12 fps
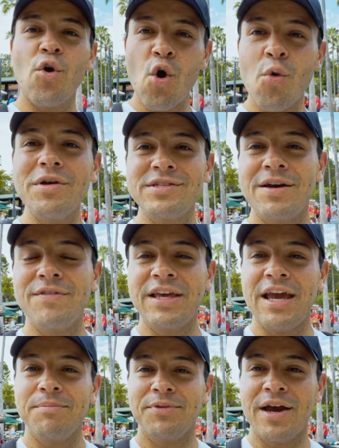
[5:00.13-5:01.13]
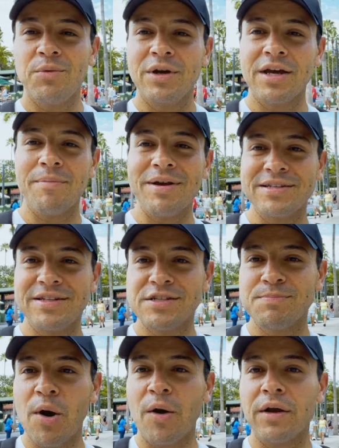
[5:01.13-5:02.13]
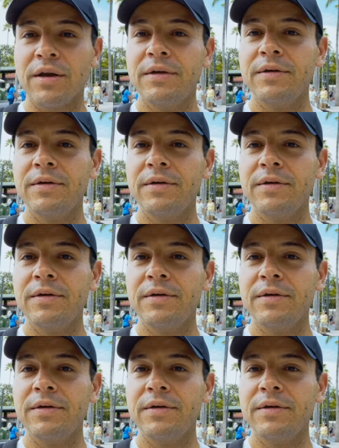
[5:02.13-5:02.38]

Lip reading: Always have a game plan when coming to this park.